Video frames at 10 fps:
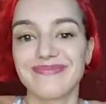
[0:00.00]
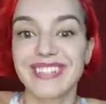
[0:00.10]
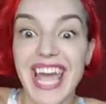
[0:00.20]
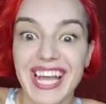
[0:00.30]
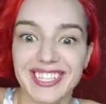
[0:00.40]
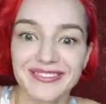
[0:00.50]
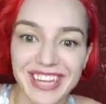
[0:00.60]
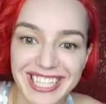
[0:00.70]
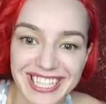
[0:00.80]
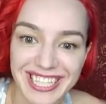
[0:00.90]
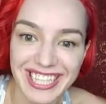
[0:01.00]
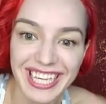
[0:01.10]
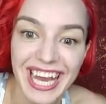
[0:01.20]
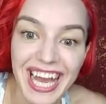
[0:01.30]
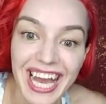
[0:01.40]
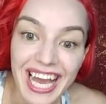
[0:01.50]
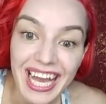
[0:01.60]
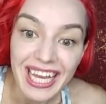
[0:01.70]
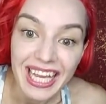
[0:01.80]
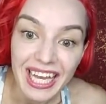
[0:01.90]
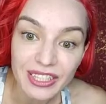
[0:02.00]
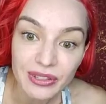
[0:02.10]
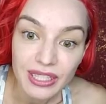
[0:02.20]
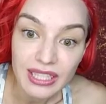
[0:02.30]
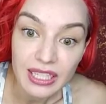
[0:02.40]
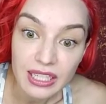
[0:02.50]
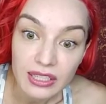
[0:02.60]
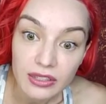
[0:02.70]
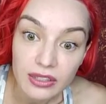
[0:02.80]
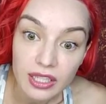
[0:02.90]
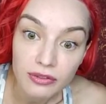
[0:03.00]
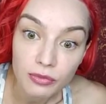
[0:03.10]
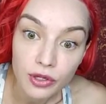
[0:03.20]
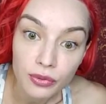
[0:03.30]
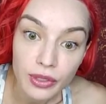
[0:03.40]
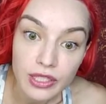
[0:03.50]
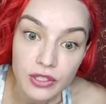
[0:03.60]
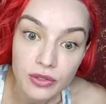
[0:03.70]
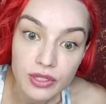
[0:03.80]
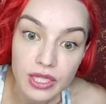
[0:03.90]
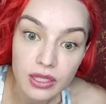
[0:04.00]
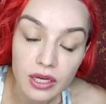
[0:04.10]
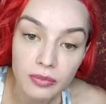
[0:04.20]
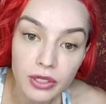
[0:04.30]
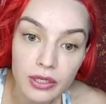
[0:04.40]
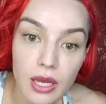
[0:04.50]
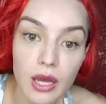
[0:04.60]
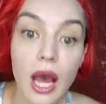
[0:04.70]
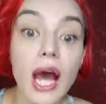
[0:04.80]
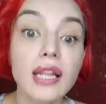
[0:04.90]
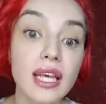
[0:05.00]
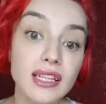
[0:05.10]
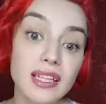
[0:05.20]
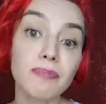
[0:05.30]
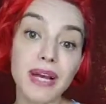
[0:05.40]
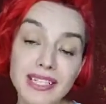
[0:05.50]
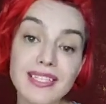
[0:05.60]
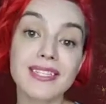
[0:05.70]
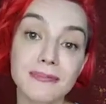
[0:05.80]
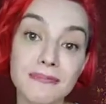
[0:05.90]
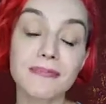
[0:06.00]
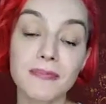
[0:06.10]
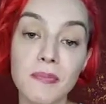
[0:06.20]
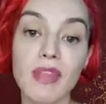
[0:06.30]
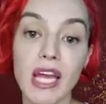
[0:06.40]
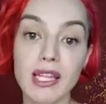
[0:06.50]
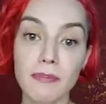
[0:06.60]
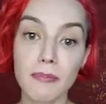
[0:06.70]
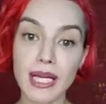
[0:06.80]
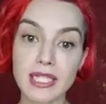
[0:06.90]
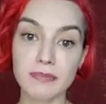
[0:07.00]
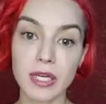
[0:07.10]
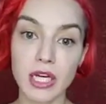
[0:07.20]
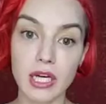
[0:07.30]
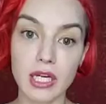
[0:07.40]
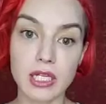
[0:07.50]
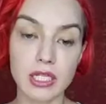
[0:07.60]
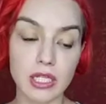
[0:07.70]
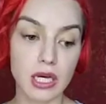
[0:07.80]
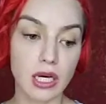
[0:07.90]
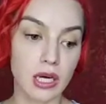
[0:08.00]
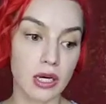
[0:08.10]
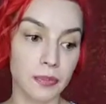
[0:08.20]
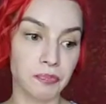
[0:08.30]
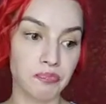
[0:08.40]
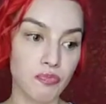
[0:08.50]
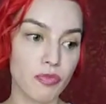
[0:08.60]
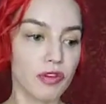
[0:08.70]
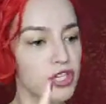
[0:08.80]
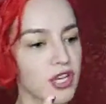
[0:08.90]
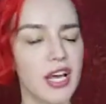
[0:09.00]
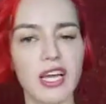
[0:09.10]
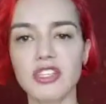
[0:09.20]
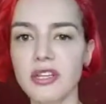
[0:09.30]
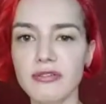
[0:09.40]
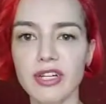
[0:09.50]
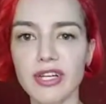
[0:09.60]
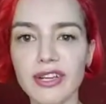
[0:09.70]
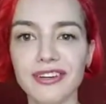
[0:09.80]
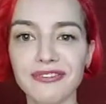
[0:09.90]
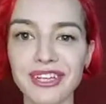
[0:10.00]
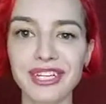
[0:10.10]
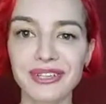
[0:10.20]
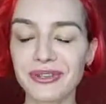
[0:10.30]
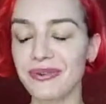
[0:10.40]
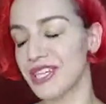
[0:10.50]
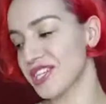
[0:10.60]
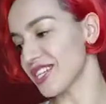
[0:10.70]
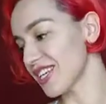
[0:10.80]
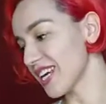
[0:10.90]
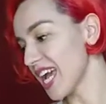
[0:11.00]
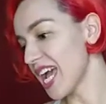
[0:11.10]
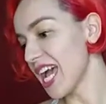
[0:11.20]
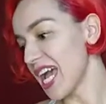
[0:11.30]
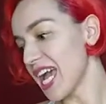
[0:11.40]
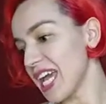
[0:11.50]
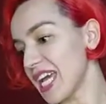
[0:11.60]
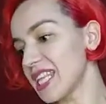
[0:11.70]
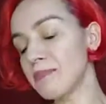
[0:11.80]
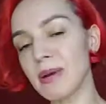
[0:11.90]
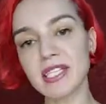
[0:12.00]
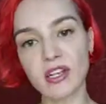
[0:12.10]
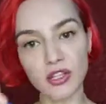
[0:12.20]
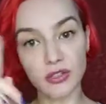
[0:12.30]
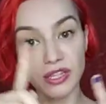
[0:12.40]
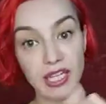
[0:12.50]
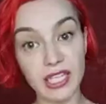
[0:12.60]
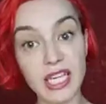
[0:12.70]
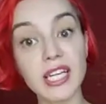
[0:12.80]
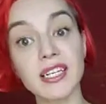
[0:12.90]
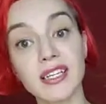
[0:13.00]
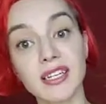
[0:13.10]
dead, basically. Can you lift more weights using dumbbell? It depends. It depends because, Vishal, actually very, very good question. It depends on your technique.